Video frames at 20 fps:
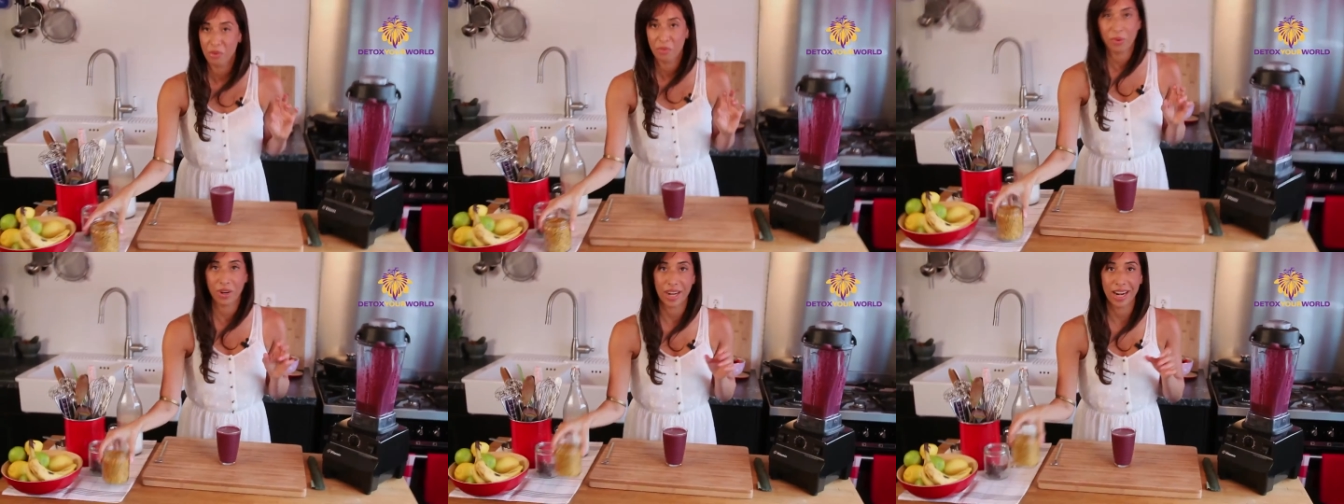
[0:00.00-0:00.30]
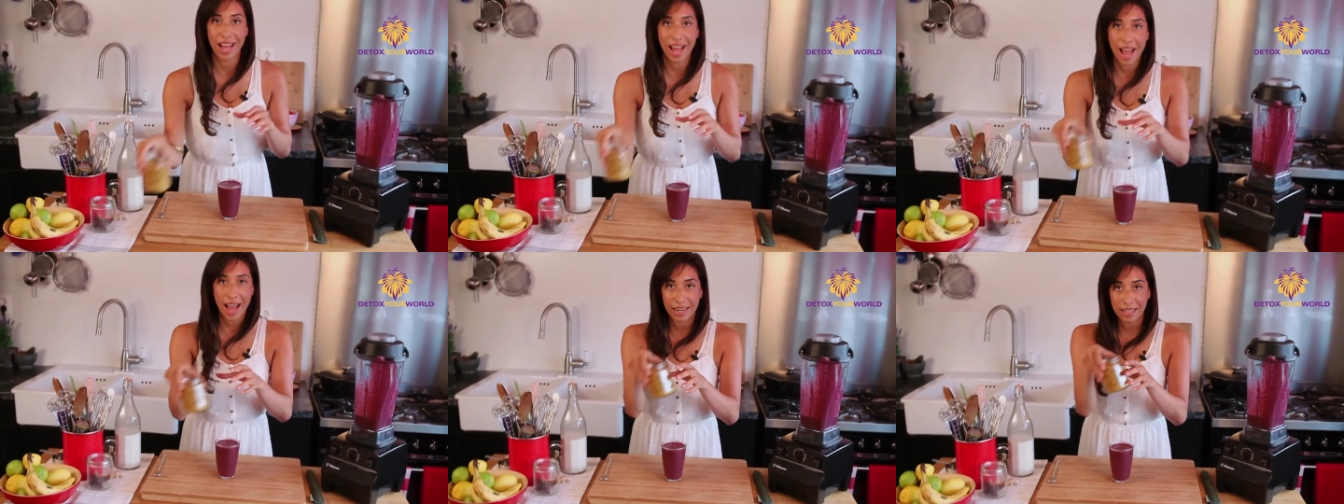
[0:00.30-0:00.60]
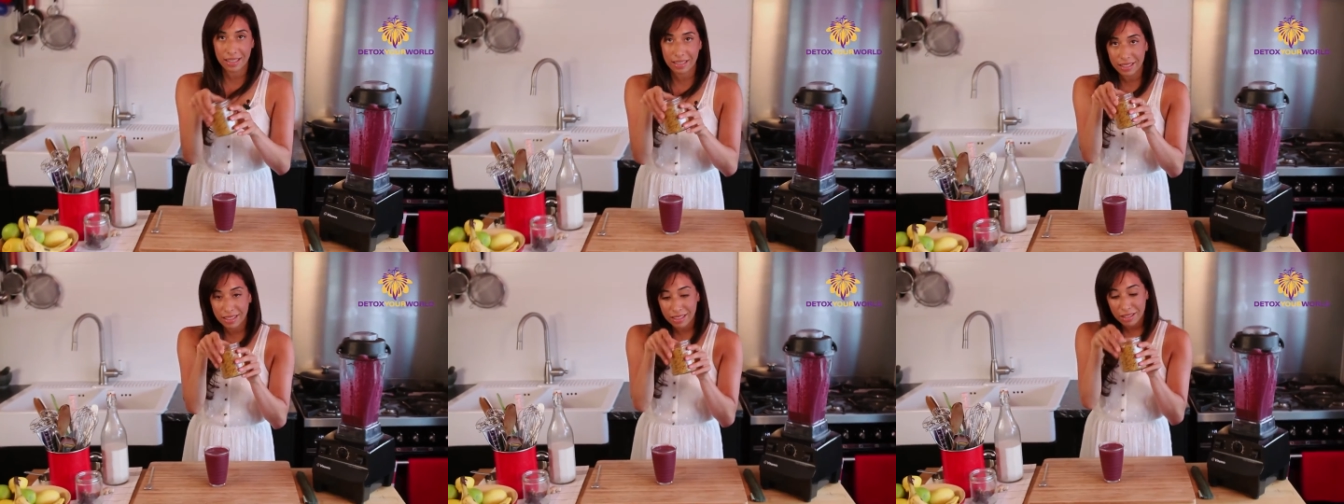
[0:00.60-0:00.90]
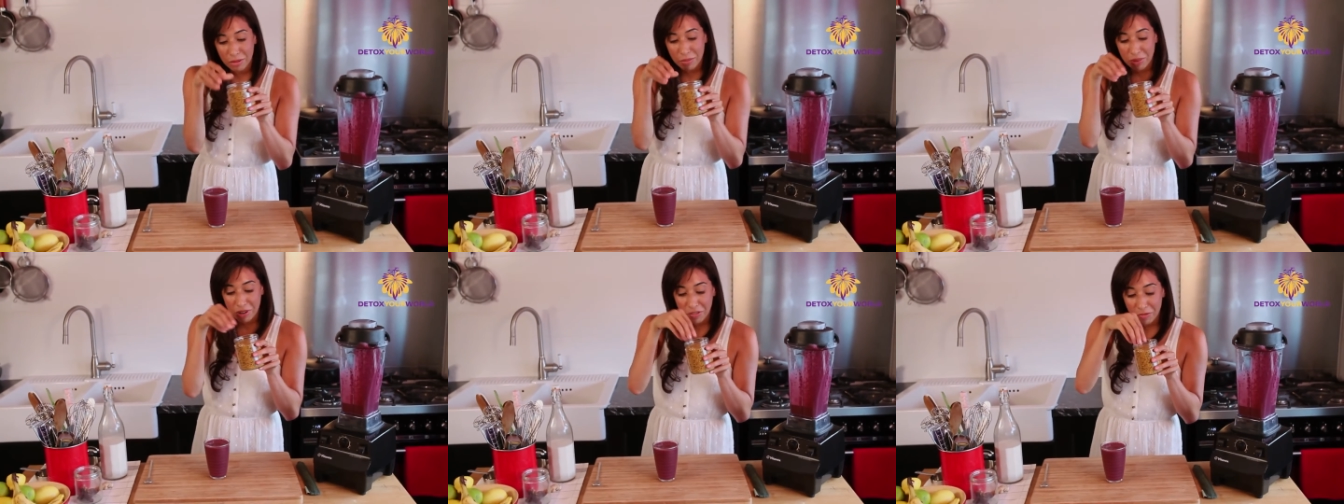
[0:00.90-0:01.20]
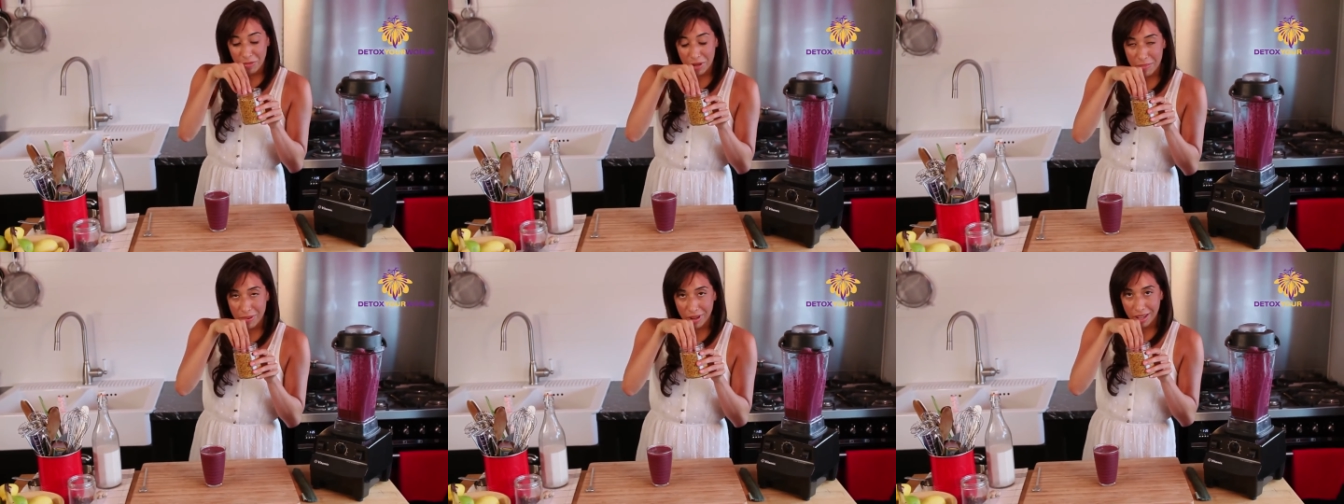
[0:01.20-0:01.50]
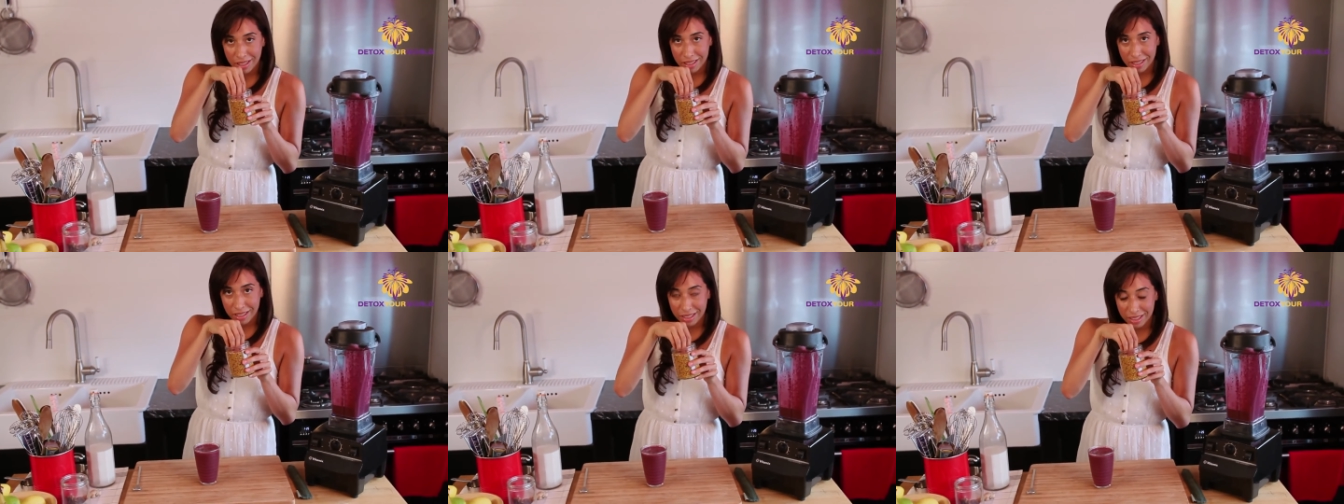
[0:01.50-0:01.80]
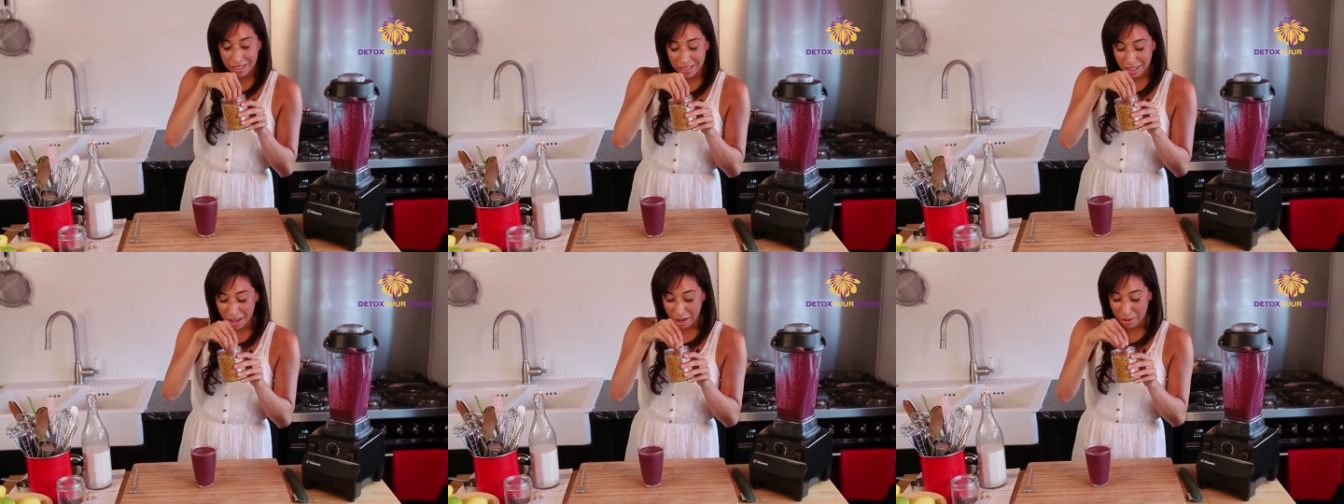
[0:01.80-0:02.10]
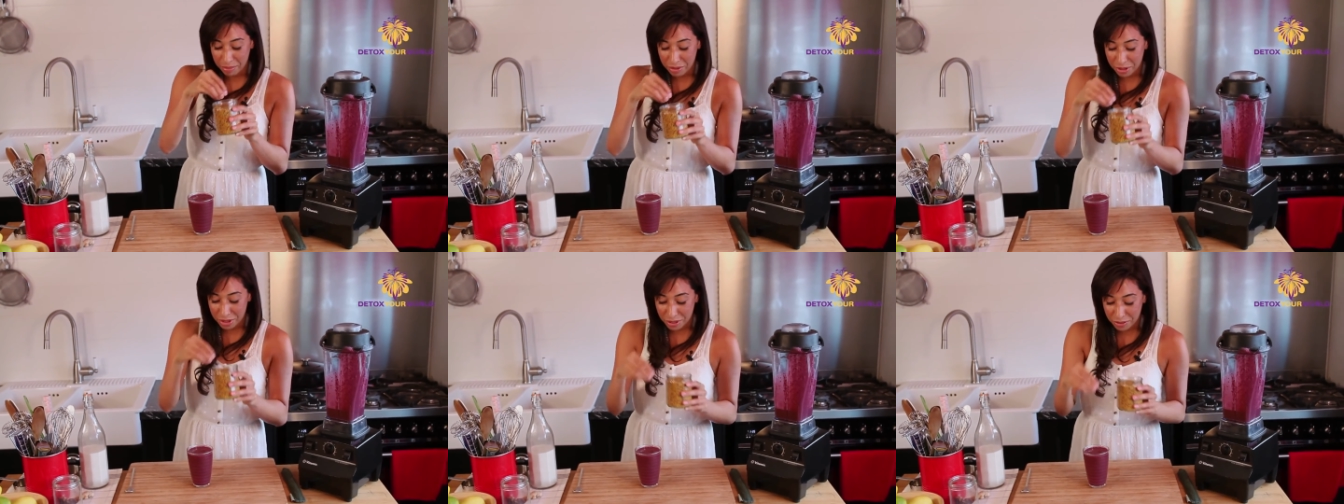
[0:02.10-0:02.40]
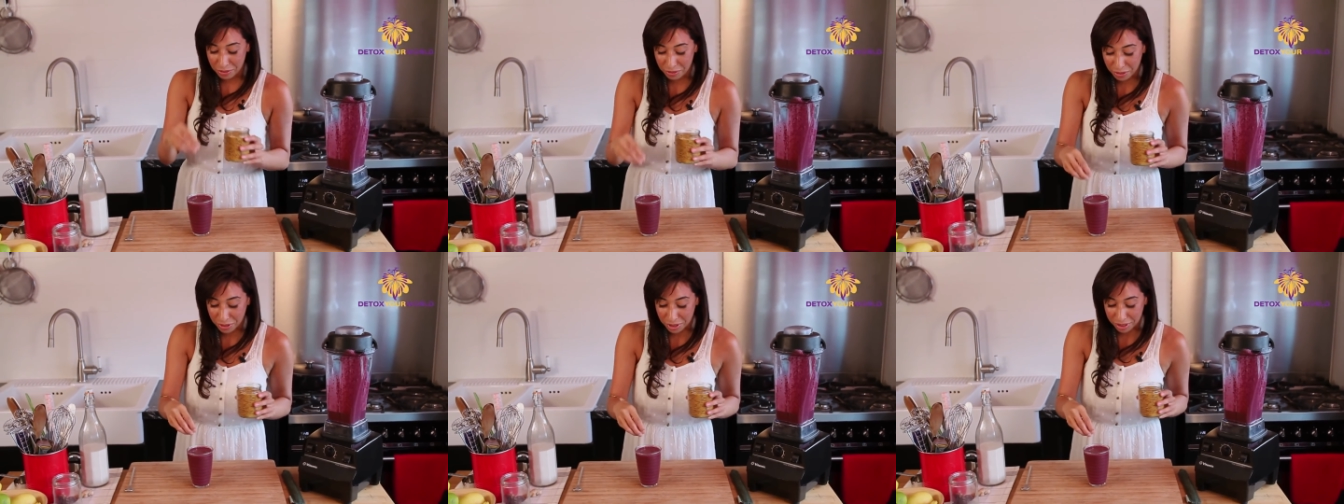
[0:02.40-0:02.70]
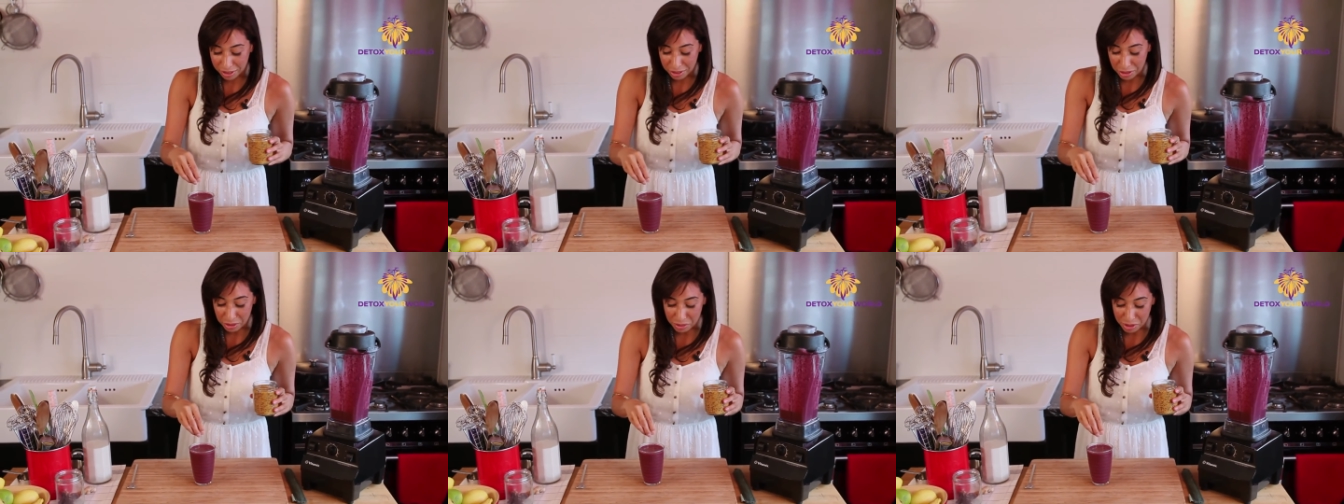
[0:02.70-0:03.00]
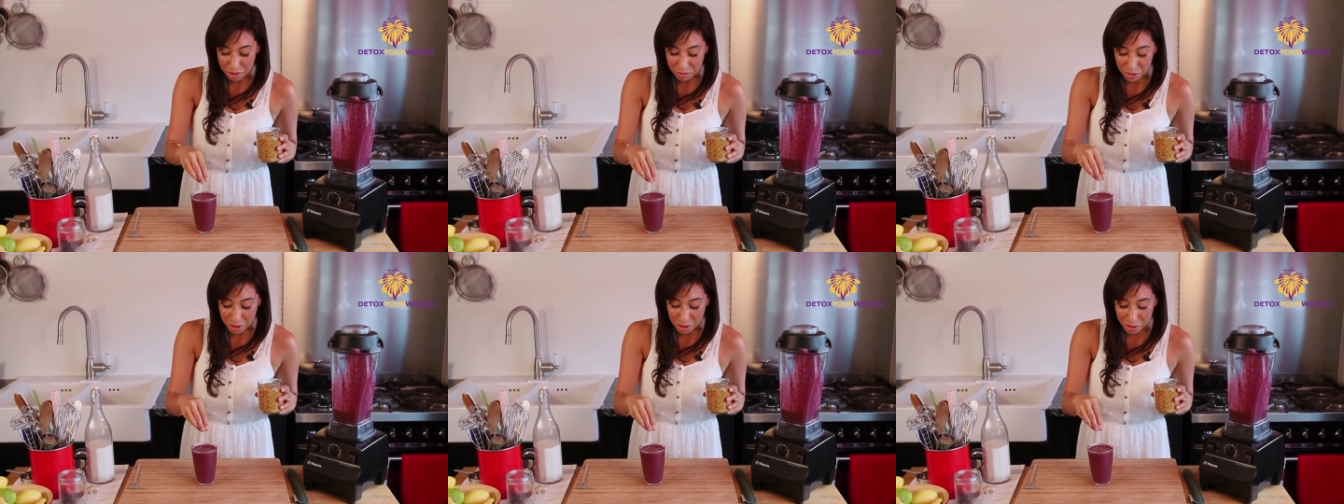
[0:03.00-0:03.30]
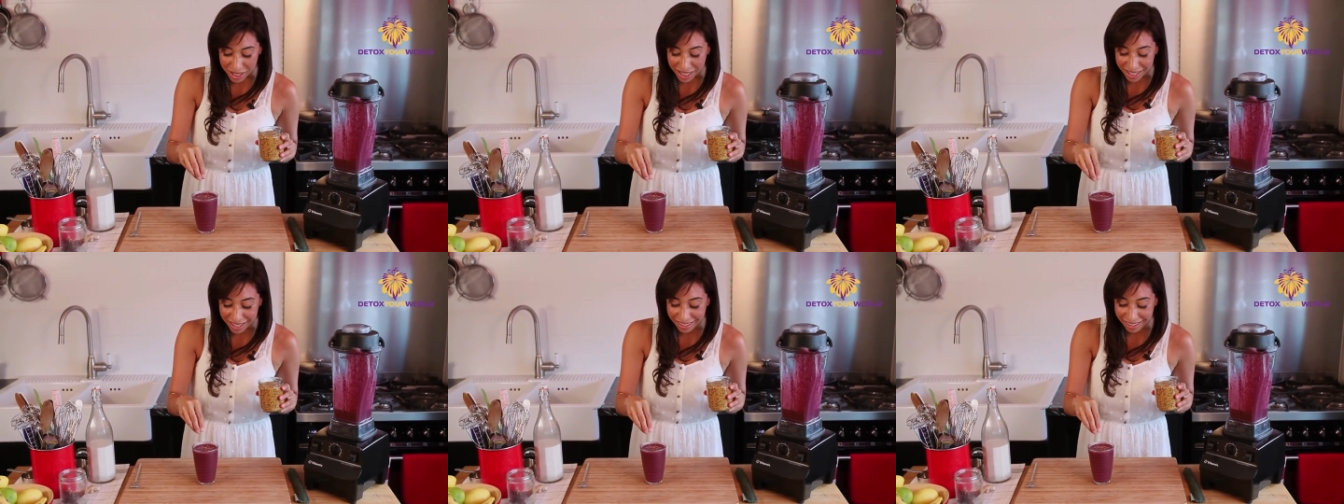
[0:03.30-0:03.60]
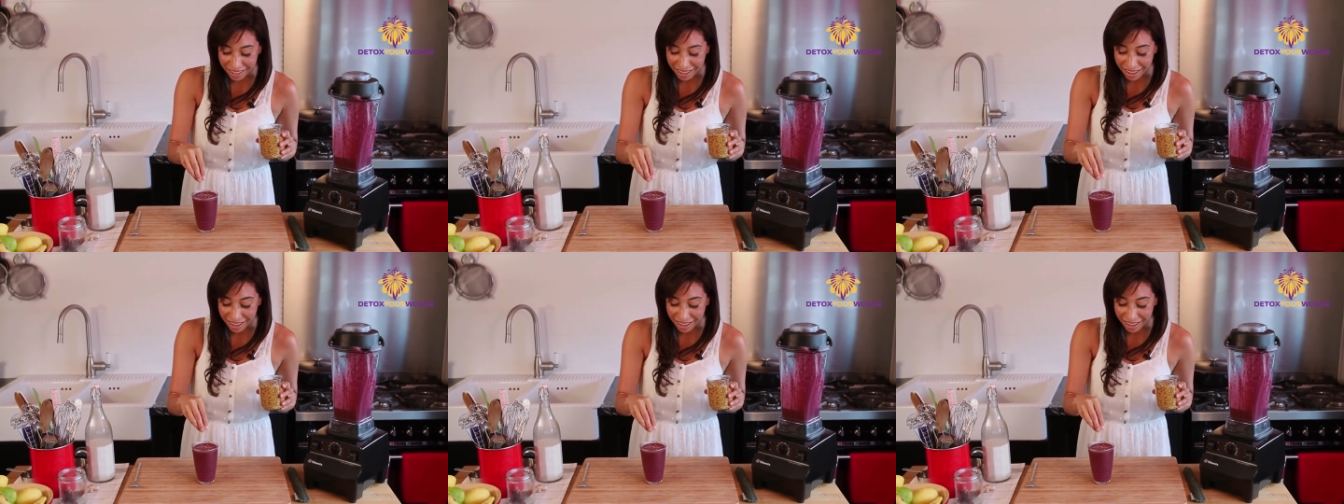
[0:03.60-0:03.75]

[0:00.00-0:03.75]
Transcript: We're going to add a little bit of bee pollen on the top just for a little bit of beauty.